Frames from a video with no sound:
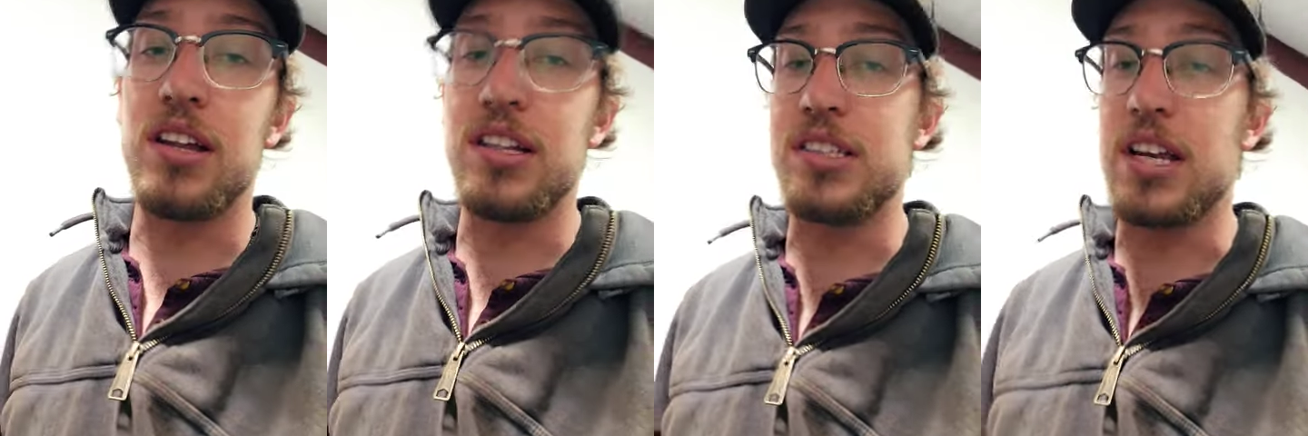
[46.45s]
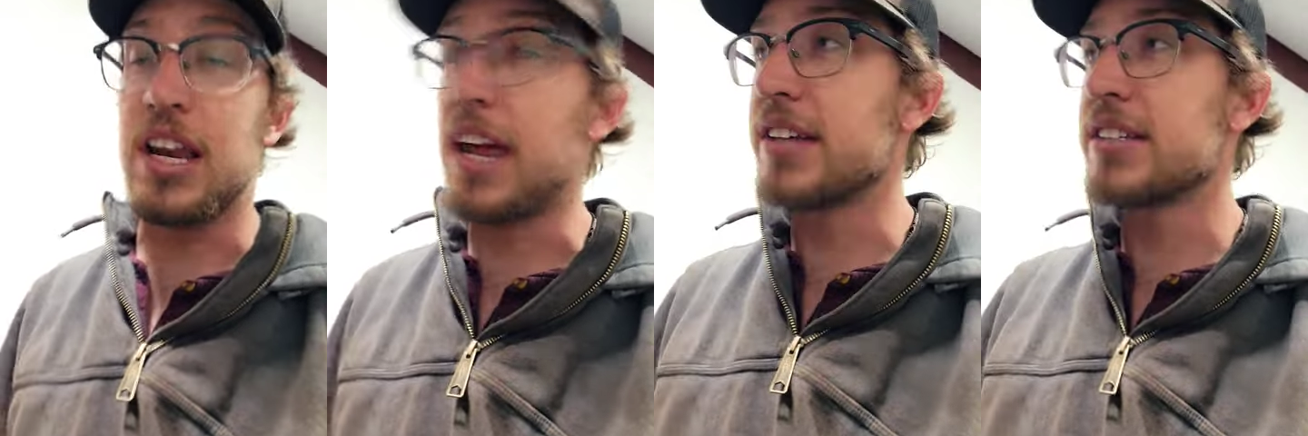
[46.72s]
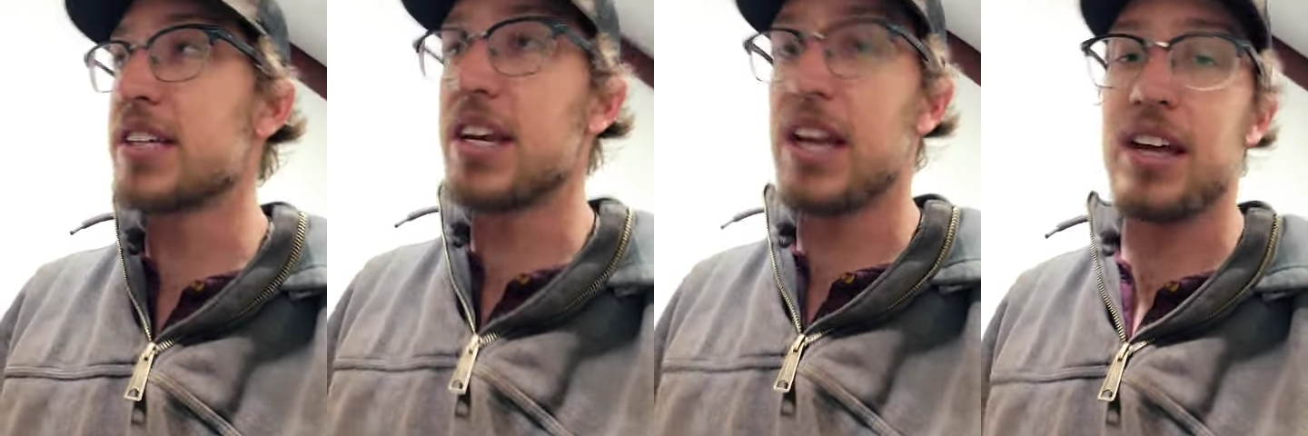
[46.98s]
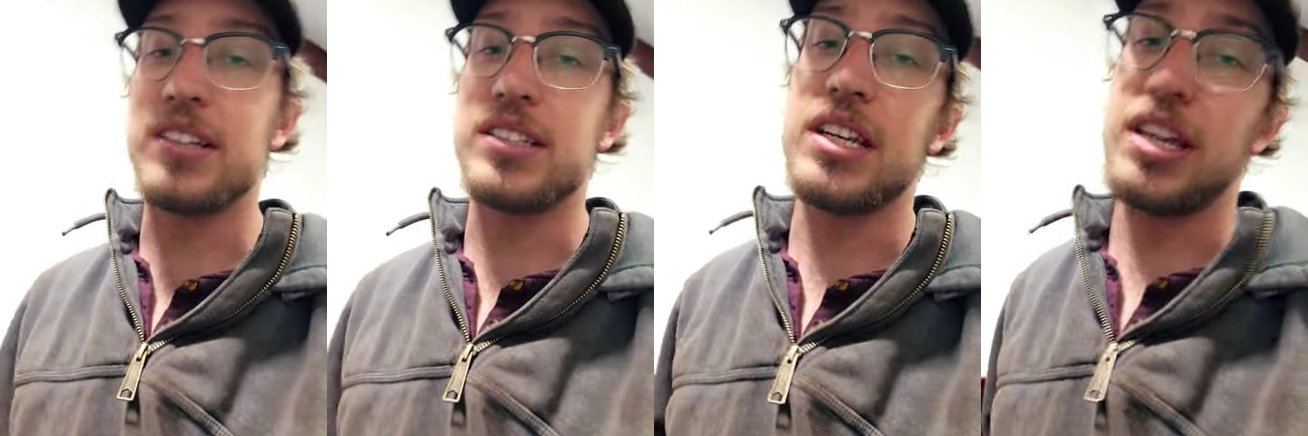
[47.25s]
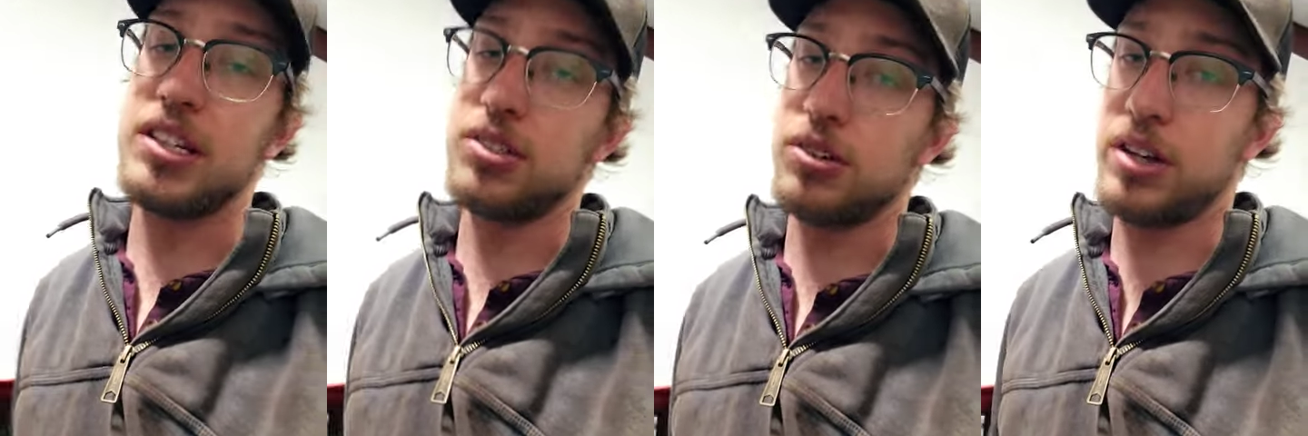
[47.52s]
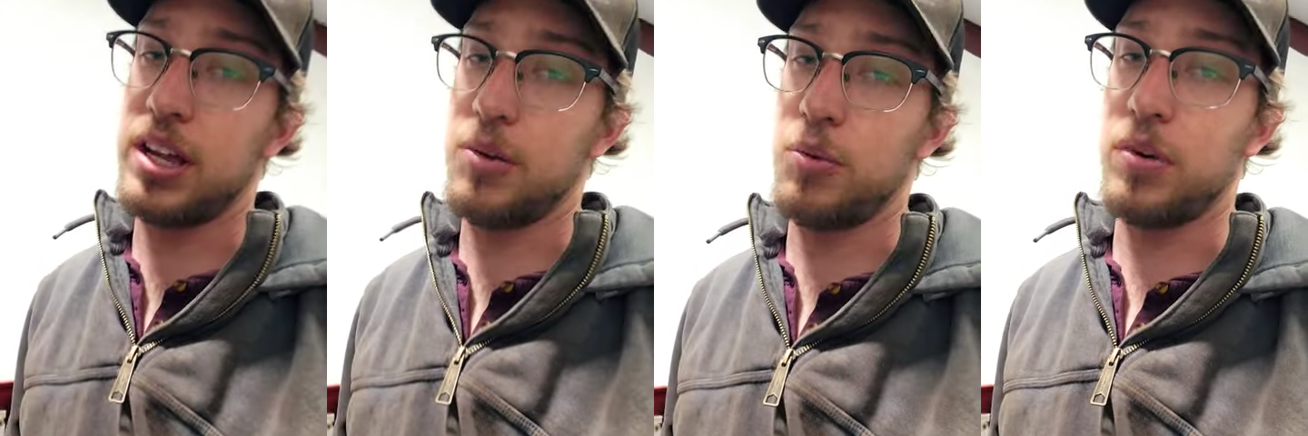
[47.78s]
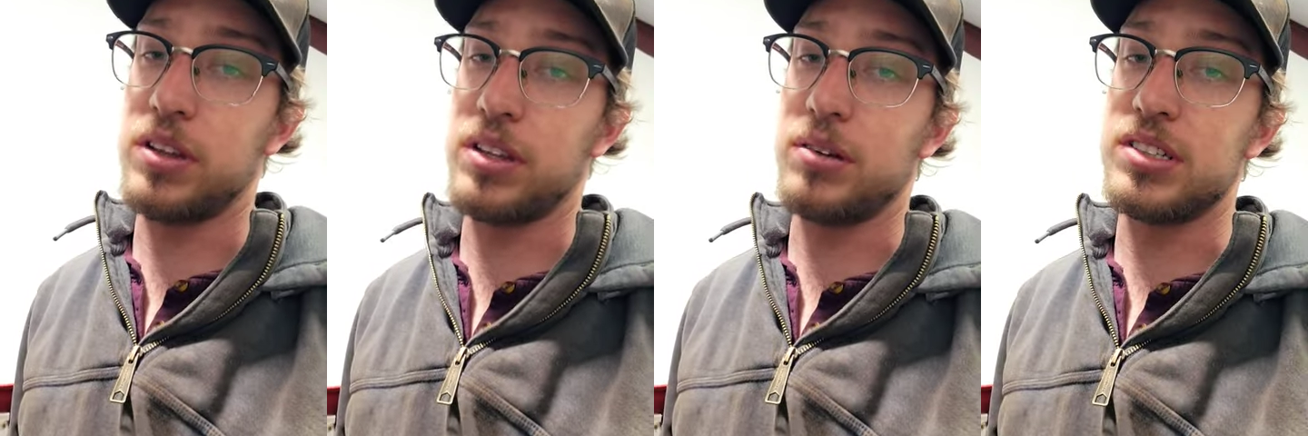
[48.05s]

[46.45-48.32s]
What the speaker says: It's an S&S diesel kit with